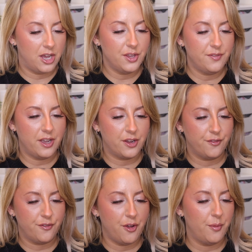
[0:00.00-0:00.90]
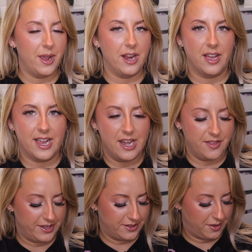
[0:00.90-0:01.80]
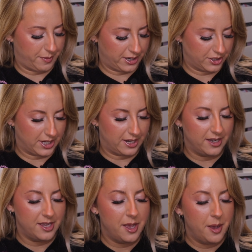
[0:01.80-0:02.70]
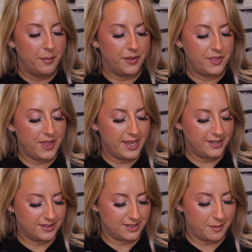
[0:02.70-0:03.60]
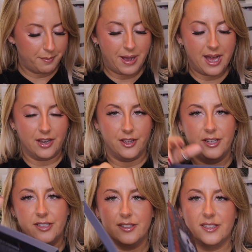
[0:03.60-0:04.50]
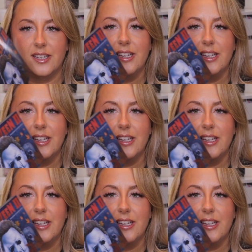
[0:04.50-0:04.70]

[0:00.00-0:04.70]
I don't think I could throw away like any of these other packaging, but this palette